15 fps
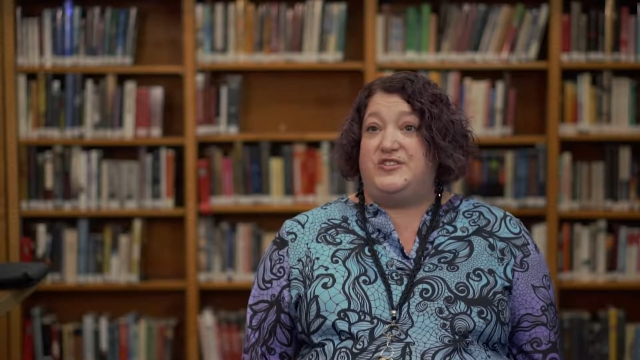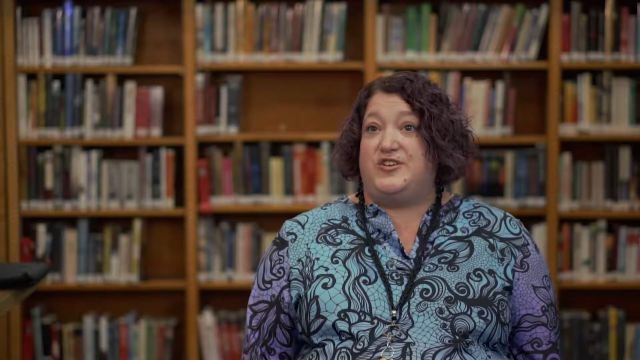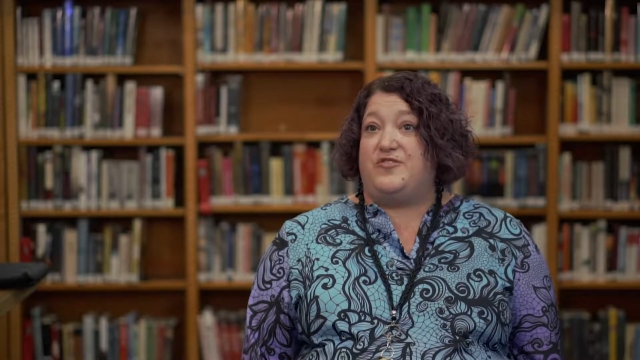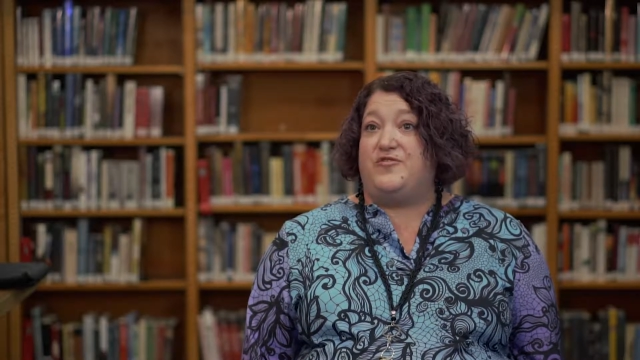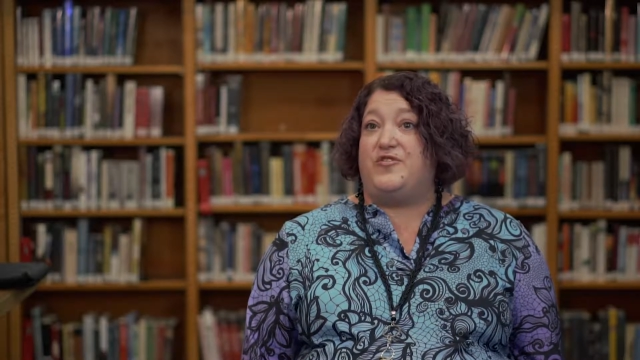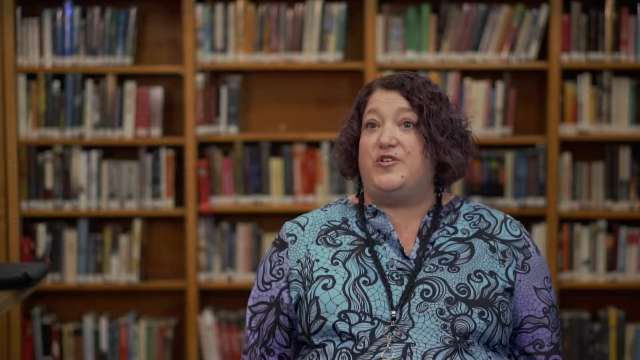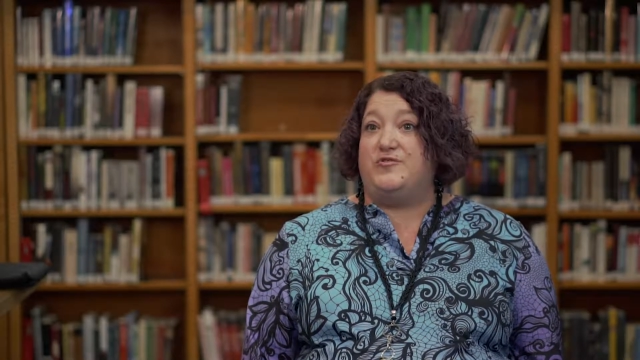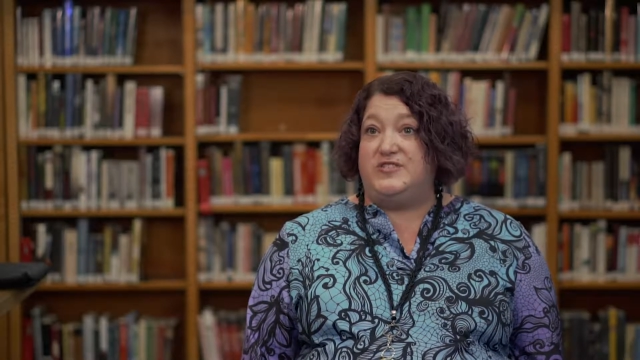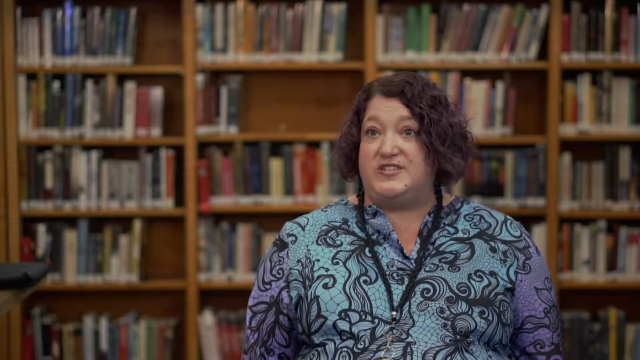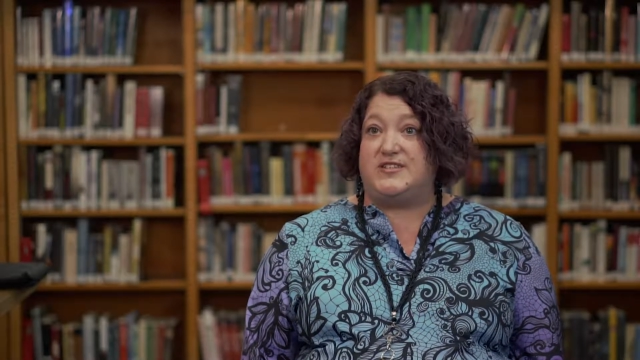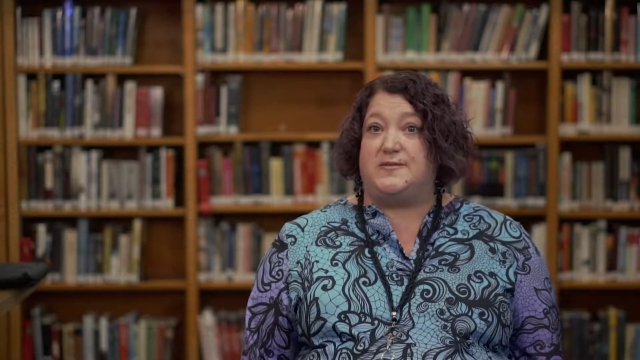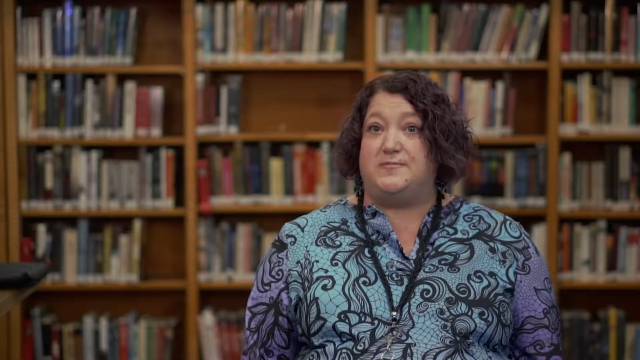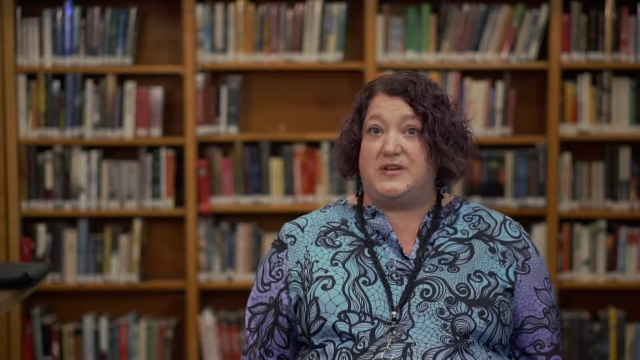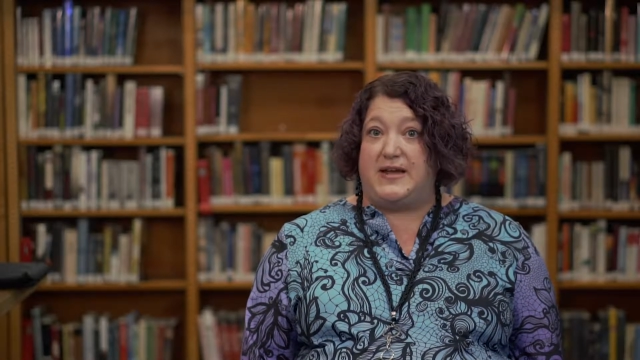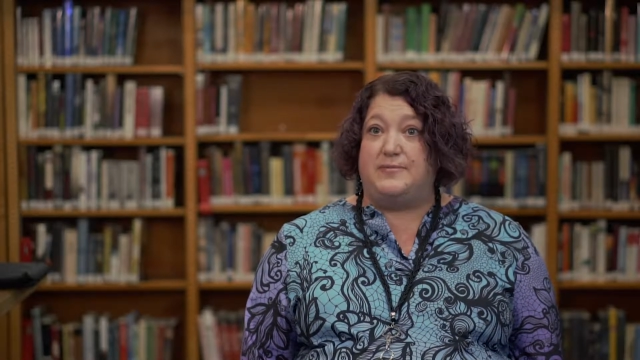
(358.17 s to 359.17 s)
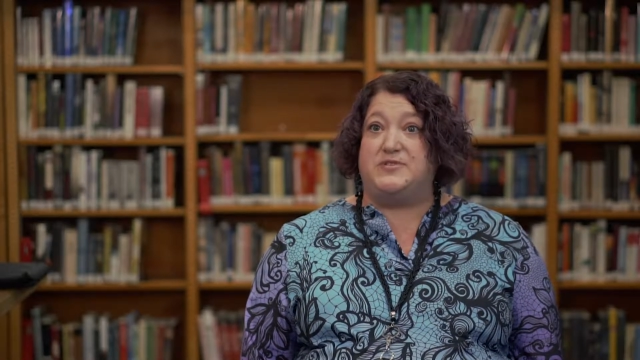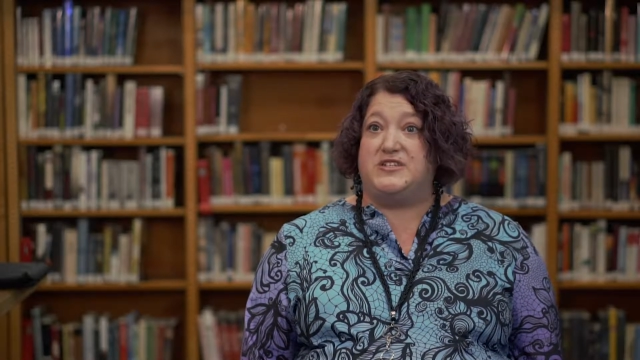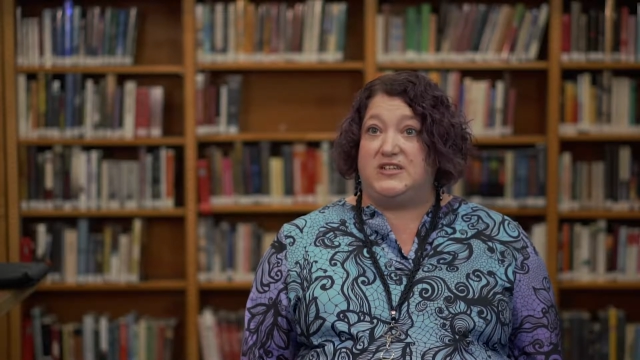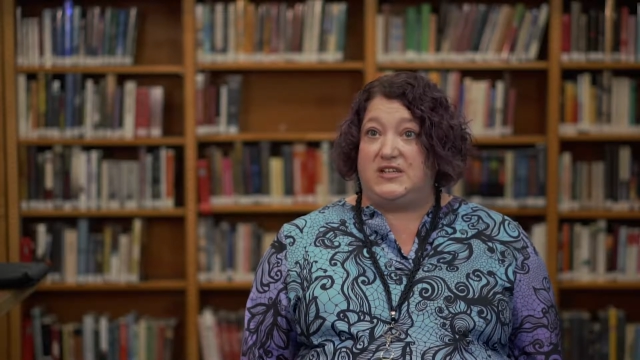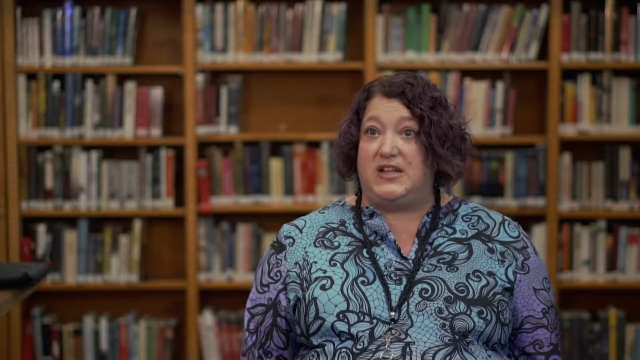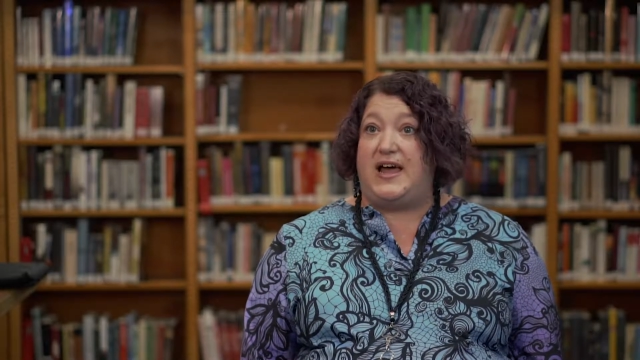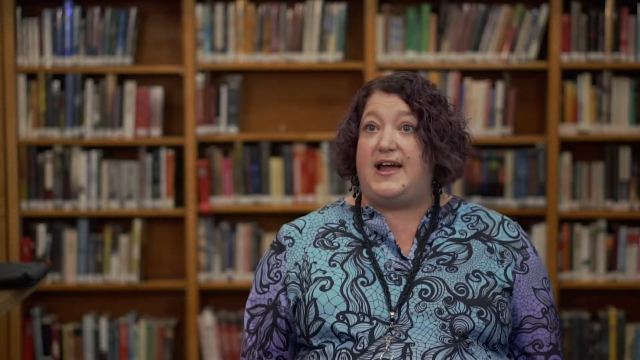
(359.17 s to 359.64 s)
their phones sometimes
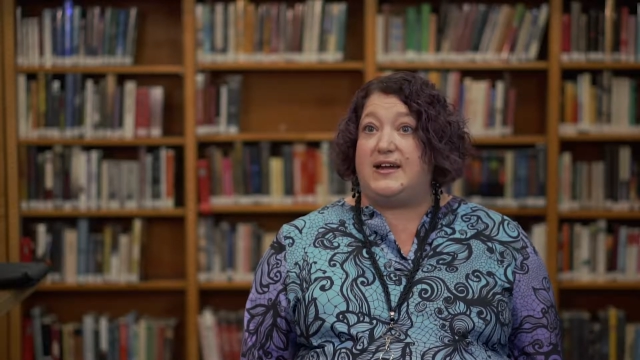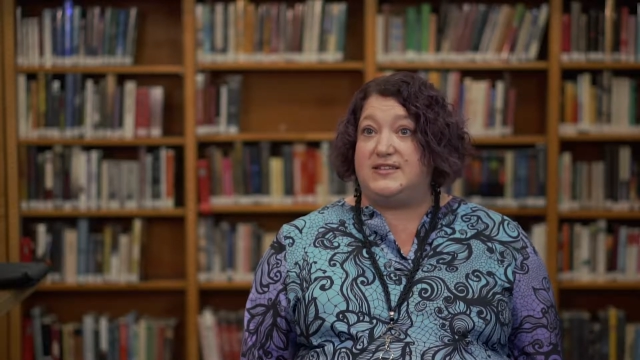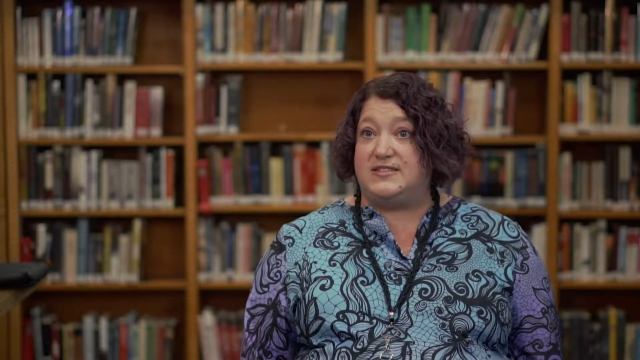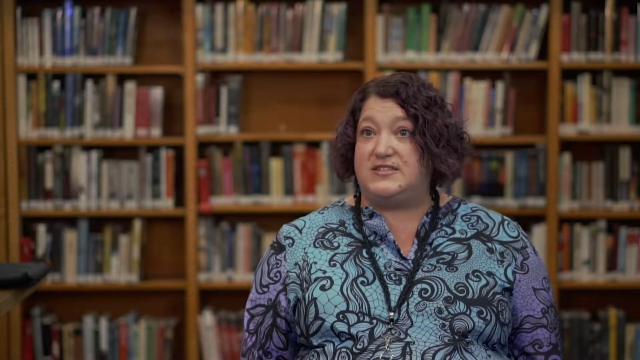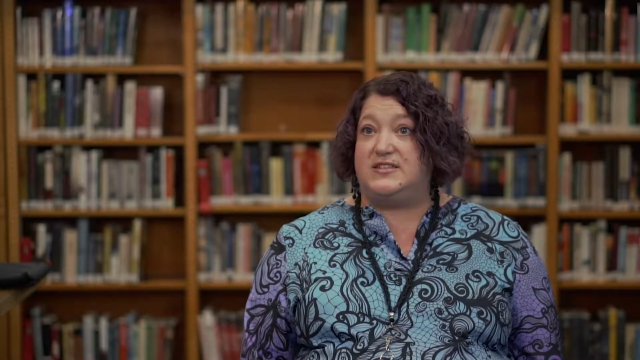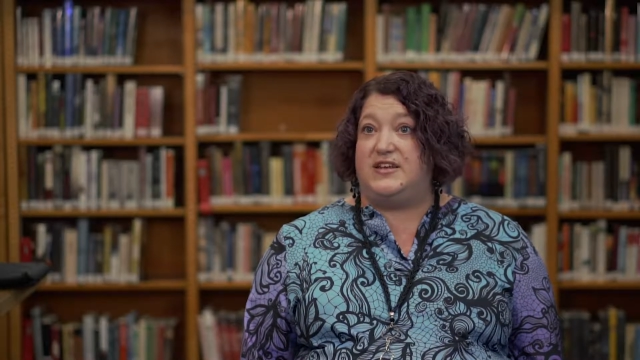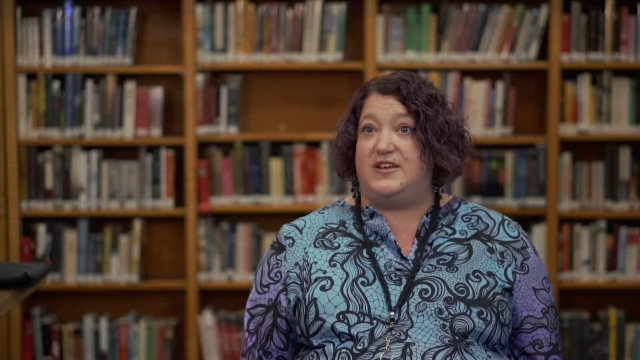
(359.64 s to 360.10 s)
in class